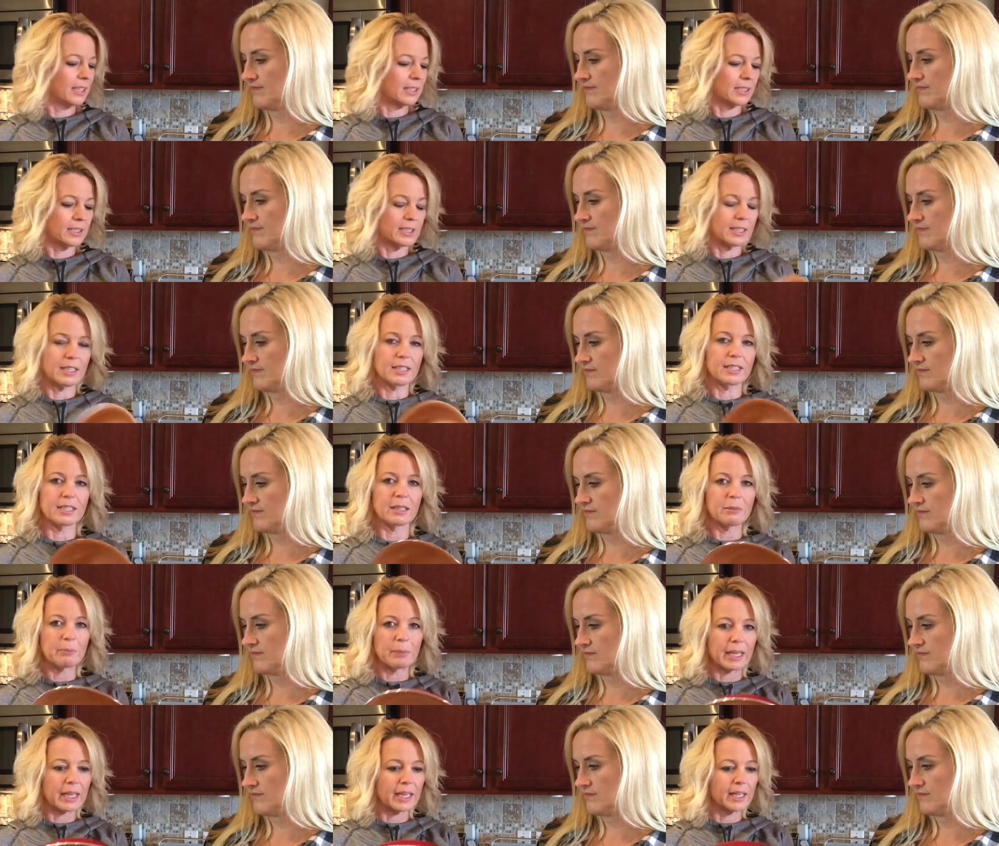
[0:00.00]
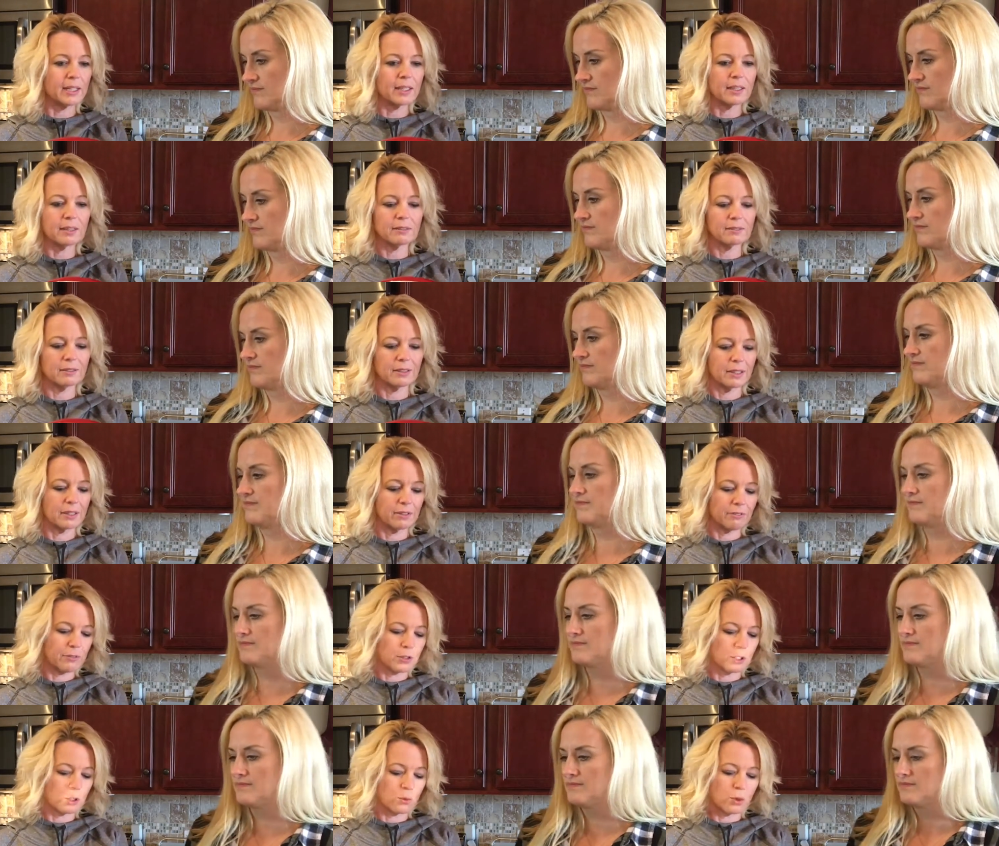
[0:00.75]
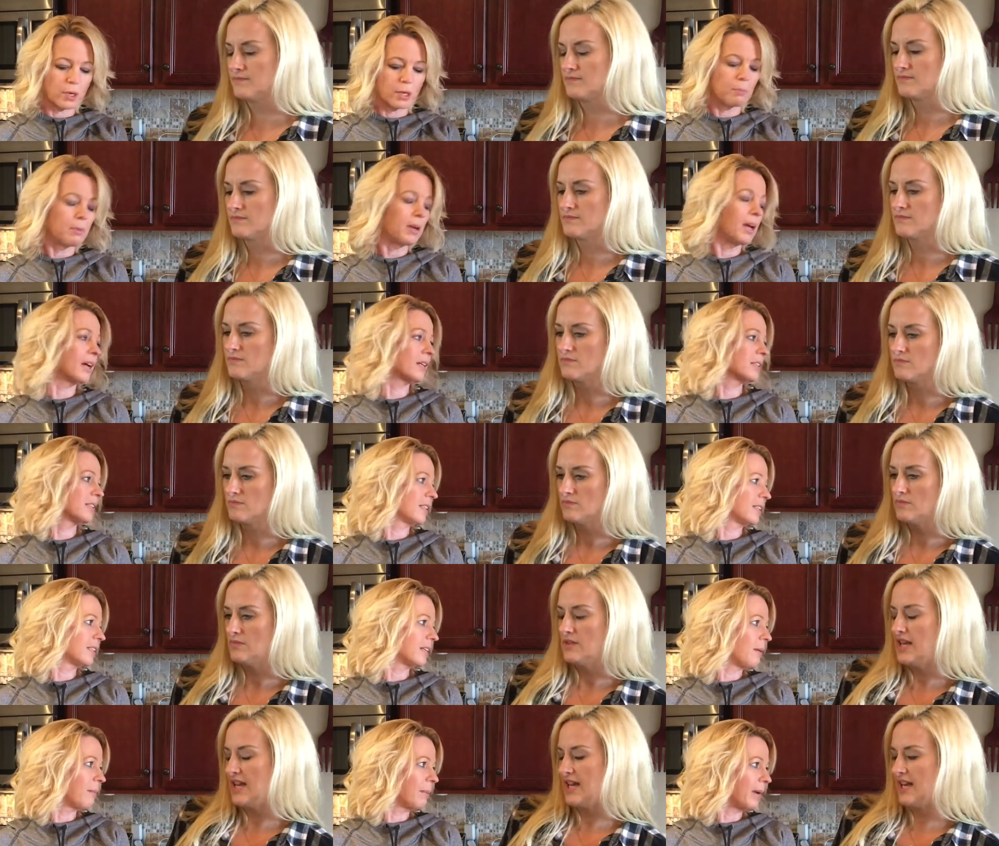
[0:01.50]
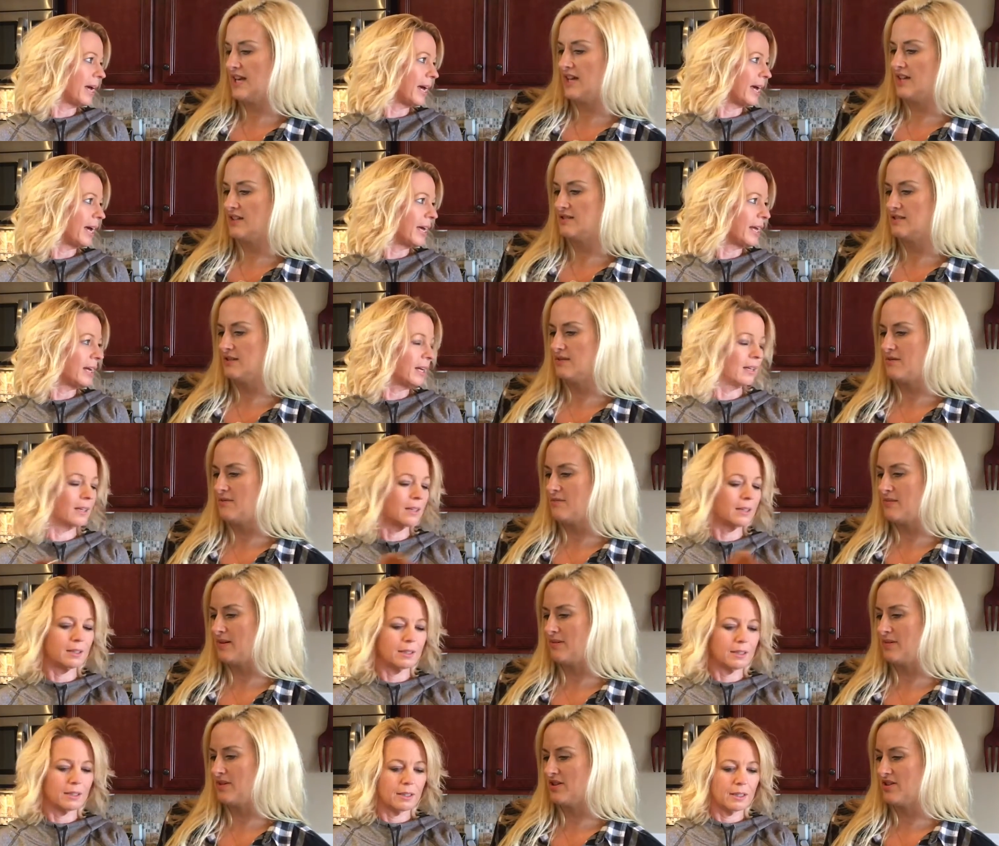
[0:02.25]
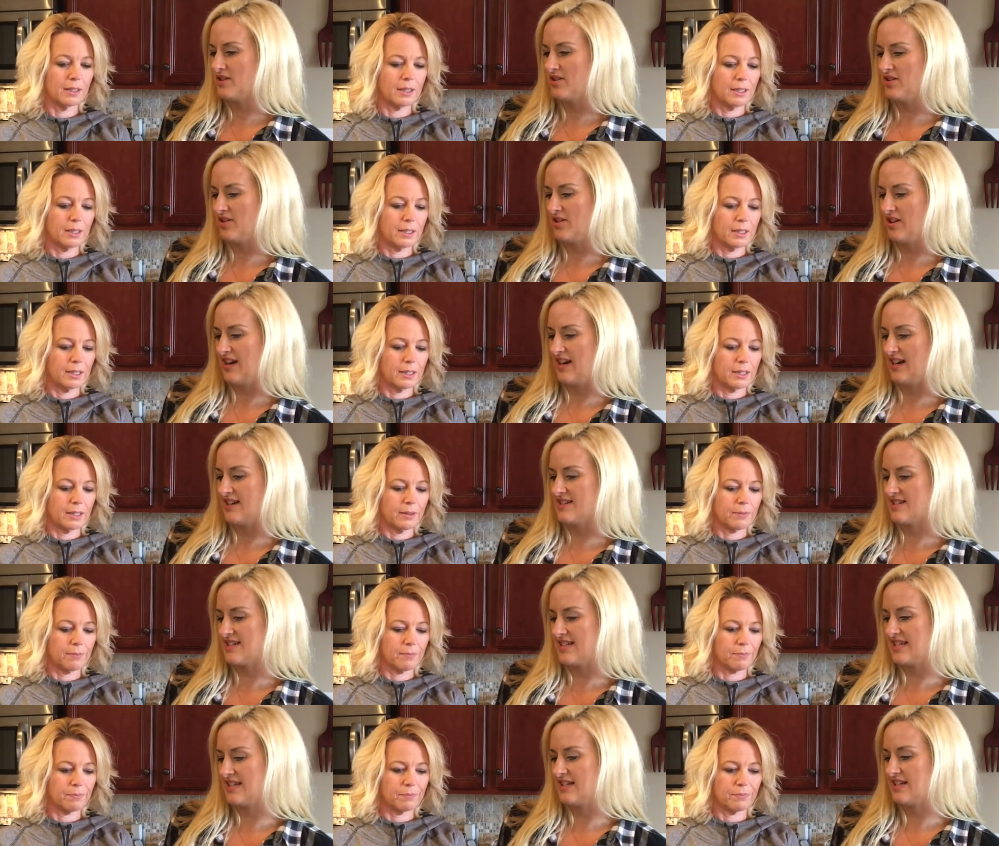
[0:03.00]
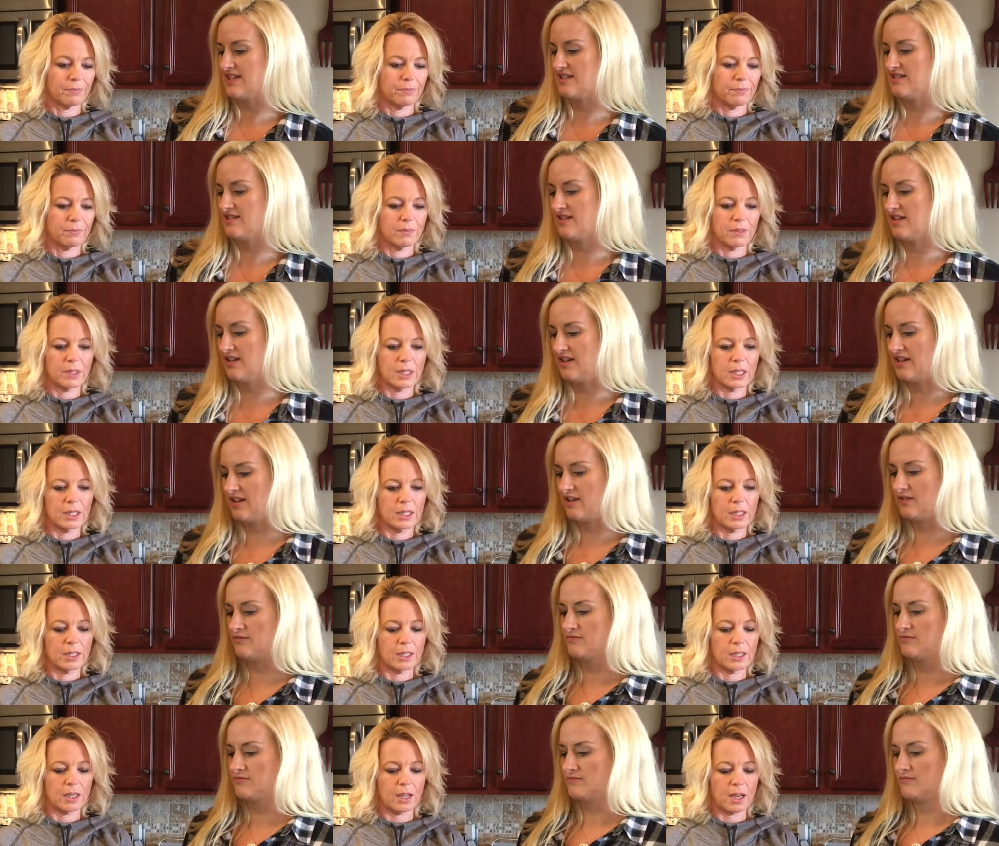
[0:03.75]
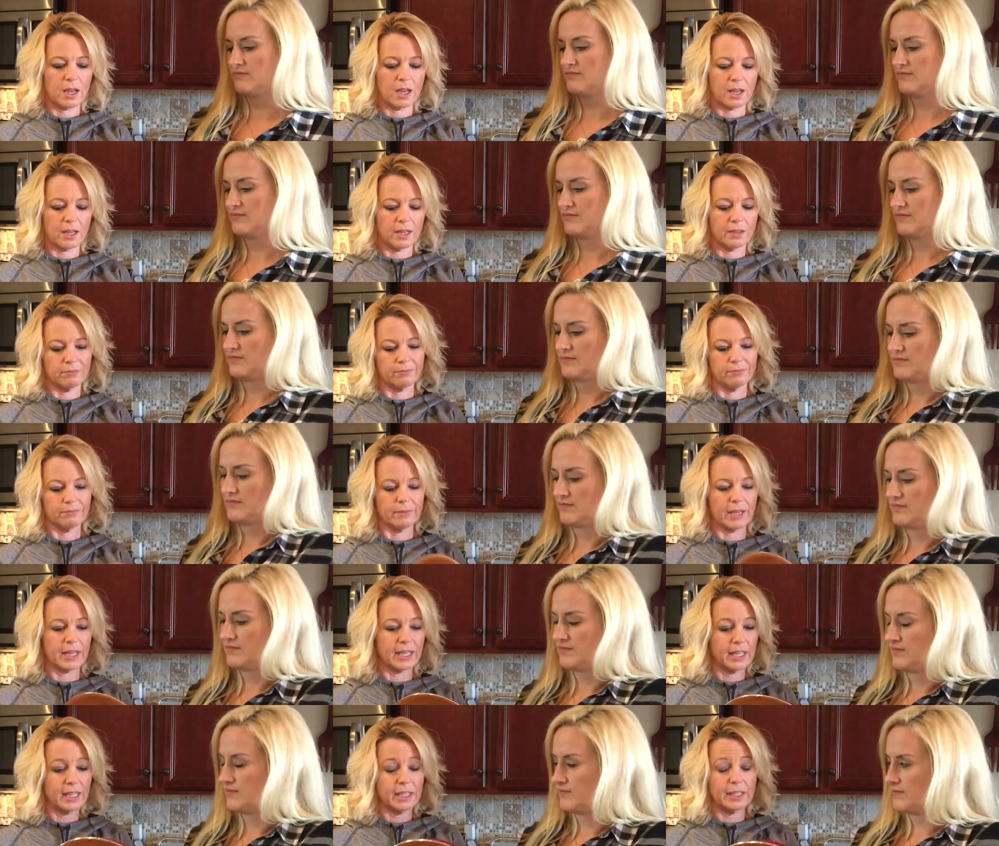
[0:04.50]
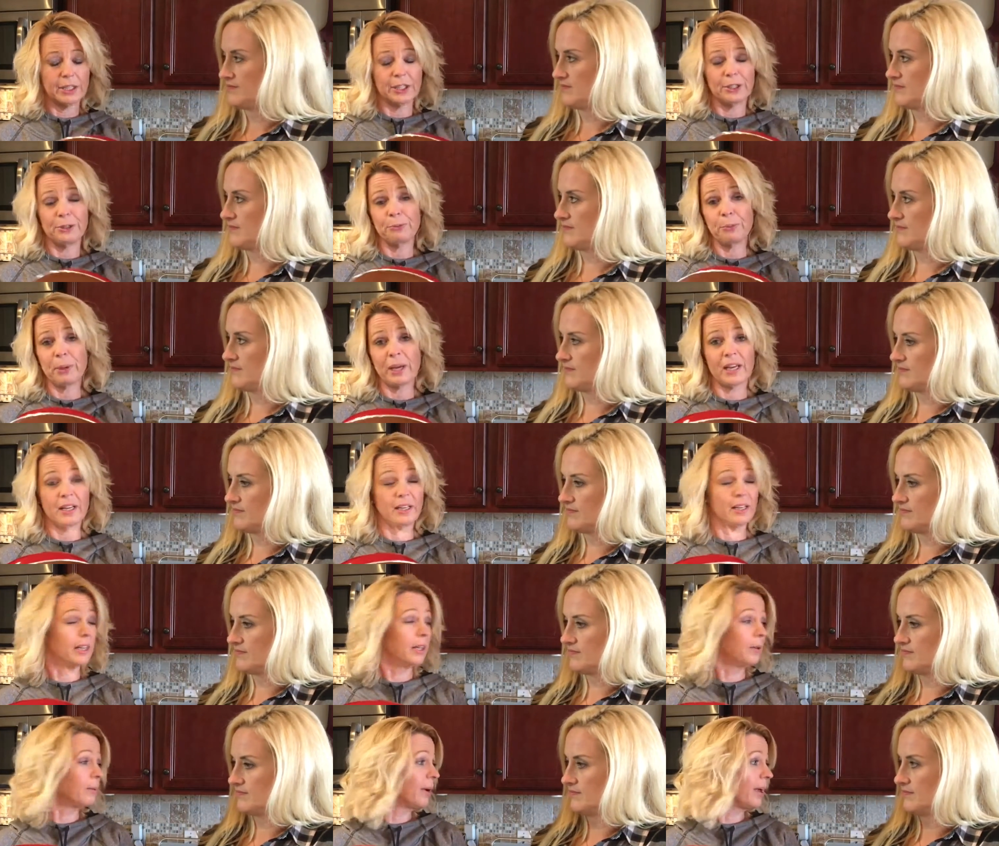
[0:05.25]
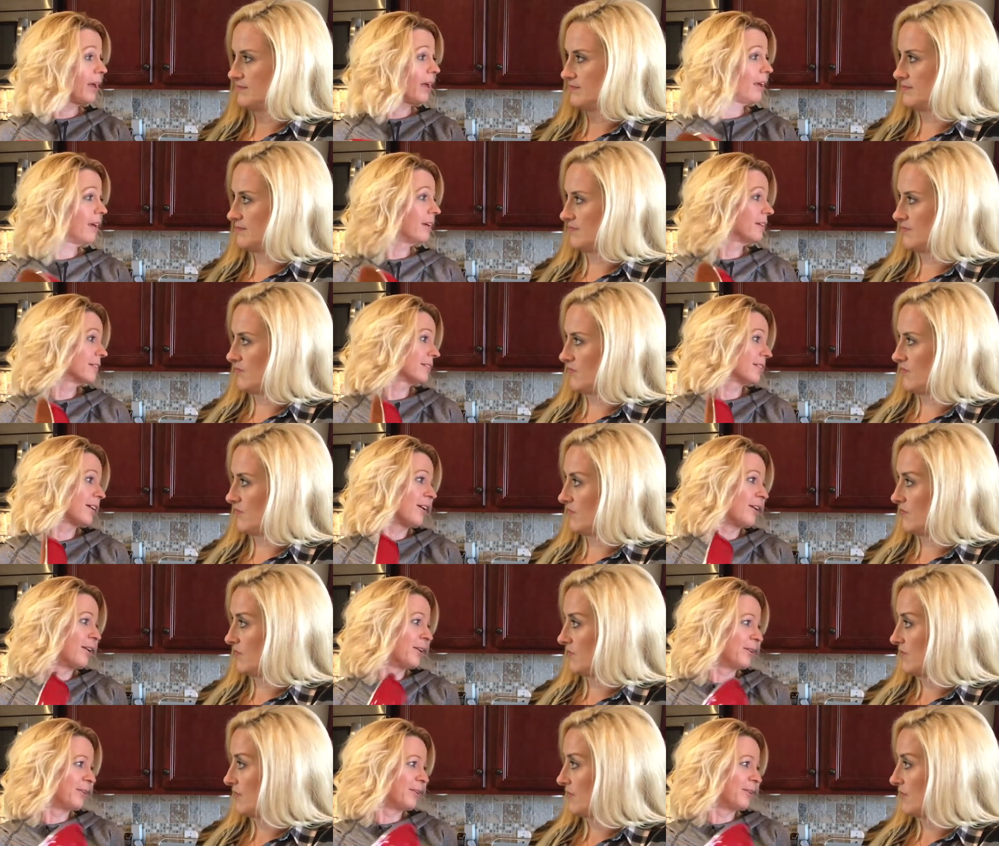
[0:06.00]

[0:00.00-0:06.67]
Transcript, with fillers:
Speaker 1: it's a decent pan
Speaker 2: for 20 bucks. That's not bad. Maybe you put your eggs in, you know.
Speaker 1: I need a new pan anyway, so.